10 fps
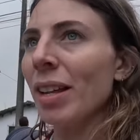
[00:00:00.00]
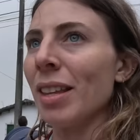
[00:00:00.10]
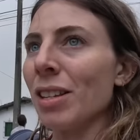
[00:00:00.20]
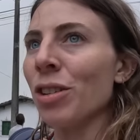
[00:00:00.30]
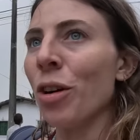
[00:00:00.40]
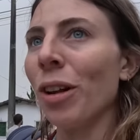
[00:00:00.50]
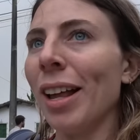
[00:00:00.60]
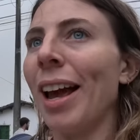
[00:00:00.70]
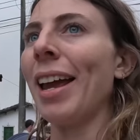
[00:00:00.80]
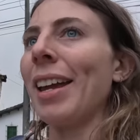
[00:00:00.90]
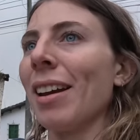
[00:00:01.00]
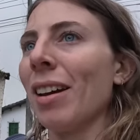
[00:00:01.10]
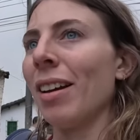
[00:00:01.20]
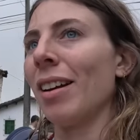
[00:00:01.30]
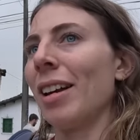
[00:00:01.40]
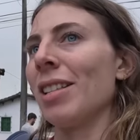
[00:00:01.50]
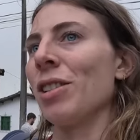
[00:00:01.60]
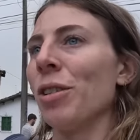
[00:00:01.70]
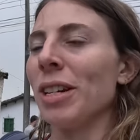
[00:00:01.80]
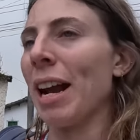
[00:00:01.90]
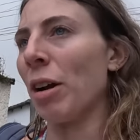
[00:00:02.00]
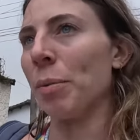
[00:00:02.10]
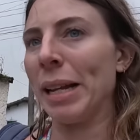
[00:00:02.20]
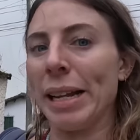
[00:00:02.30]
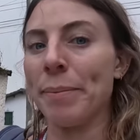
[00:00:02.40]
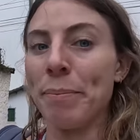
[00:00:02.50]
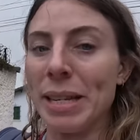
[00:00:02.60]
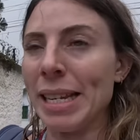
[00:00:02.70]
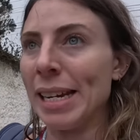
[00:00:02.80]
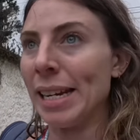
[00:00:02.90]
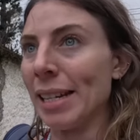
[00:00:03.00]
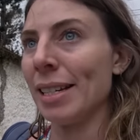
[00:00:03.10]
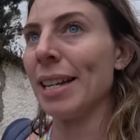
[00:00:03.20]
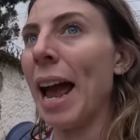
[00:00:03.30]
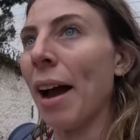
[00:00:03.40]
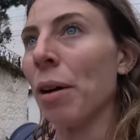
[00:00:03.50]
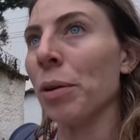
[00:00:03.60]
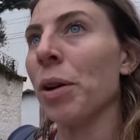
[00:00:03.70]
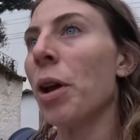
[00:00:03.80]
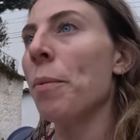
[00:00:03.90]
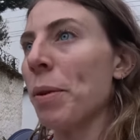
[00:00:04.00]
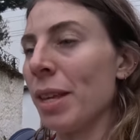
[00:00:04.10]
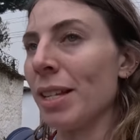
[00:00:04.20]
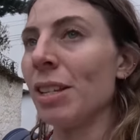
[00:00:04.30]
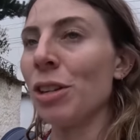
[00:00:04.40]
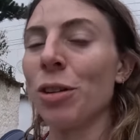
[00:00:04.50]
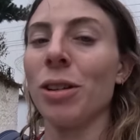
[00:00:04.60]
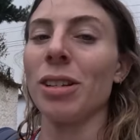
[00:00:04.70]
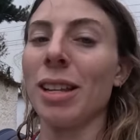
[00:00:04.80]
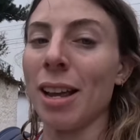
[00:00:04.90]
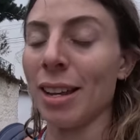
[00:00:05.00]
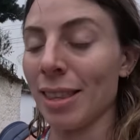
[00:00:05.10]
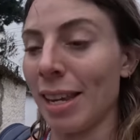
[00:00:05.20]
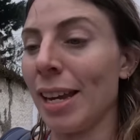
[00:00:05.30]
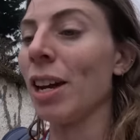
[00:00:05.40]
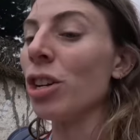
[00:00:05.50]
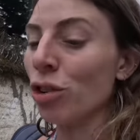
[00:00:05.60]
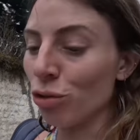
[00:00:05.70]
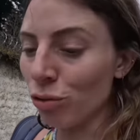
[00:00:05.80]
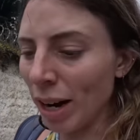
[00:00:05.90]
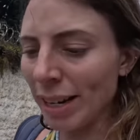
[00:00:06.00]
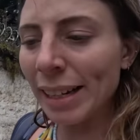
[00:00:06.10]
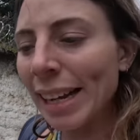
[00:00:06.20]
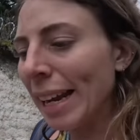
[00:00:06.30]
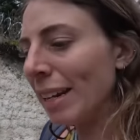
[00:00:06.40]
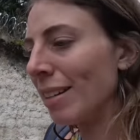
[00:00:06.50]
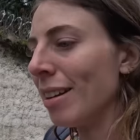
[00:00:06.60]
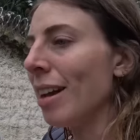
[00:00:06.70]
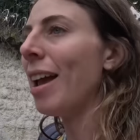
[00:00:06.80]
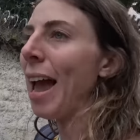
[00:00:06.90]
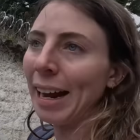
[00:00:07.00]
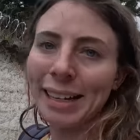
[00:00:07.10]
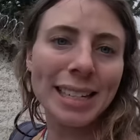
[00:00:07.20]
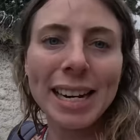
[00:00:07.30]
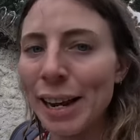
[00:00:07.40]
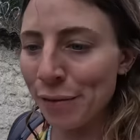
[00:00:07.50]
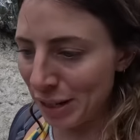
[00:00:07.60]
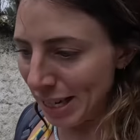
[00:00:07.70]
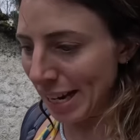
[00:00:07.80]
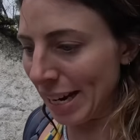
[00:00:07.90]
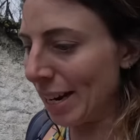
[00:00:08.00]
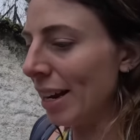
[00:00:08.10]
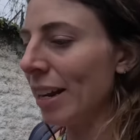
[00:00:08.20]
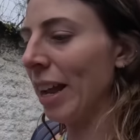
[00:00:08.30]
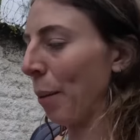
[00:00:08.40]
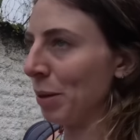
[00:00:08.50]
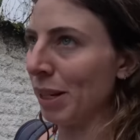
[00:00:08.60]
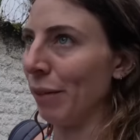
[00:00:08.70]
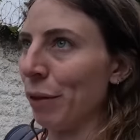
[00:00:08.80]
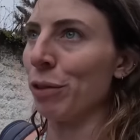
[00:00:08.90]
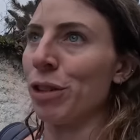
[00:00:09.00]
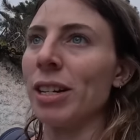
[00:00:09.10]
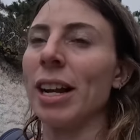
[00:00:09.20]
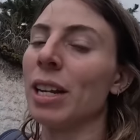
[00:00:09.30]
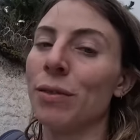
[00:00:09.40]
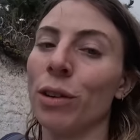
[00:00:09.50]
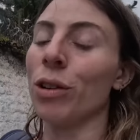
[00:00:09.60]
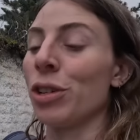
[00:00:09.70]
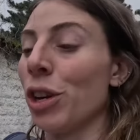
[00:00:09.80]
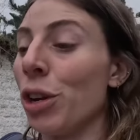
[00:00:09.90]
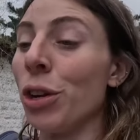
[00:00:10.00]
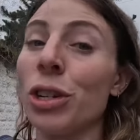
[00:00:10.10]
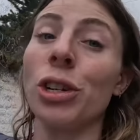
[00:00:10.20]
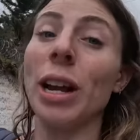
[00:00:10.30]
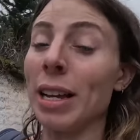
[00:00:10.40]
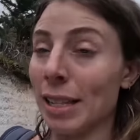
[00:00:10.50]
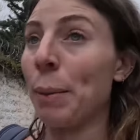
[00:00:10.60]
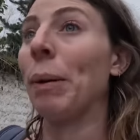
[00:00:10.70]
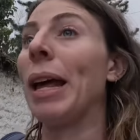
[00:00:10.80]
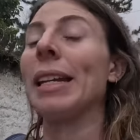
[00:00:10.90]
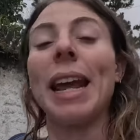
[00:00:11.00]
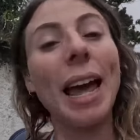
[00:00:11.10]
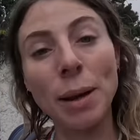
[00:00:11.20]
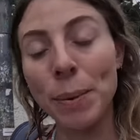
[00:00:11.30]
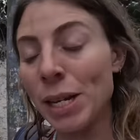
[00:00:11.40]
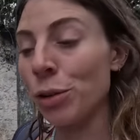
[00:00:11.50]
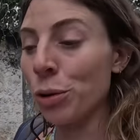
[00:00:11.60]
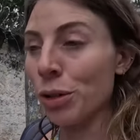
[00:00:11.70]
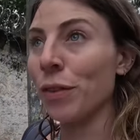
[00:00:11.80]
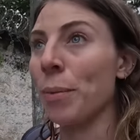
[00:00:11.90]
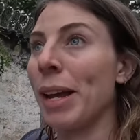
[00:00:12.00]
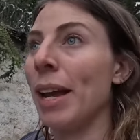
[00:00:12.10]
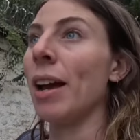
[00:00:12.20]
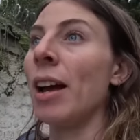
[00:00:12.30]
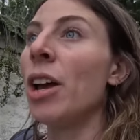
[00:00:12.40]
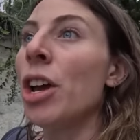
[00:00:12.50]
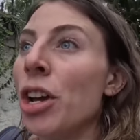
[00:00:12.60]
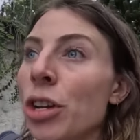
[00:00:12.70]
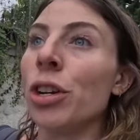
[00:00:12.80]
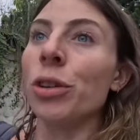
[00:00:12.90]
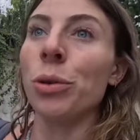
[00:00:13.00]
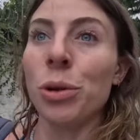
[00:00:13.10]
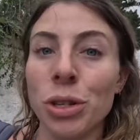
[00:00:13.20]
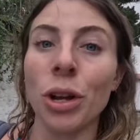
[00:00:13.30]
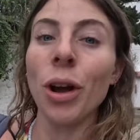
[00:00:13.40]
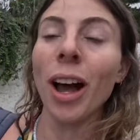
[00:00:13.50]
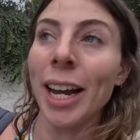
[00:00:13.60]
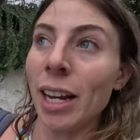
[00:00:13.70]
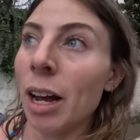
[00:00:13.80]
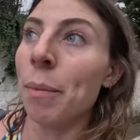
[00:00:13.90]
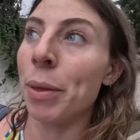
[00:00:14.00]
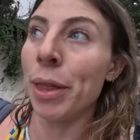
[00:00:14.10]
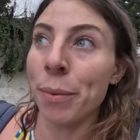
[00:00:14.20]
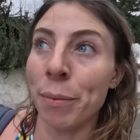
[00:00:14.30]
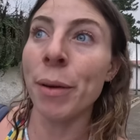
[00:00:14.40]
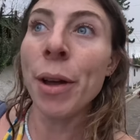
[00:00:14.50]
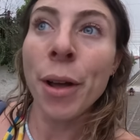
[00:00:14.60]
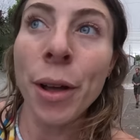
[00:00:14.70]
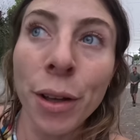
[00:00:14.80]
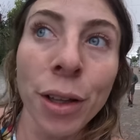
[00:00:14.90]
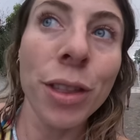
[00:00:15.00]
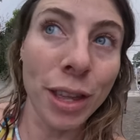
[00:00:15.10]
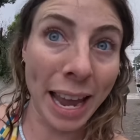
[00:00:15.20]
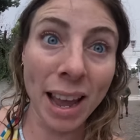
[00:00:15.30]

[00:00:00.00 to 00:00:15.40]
there's not like, it's not a terribly busy town, but this is known as like the adrenaline activity capital of the Ruta de las Flores. So you can do like zipline canopy tours from here. You can also hike up the the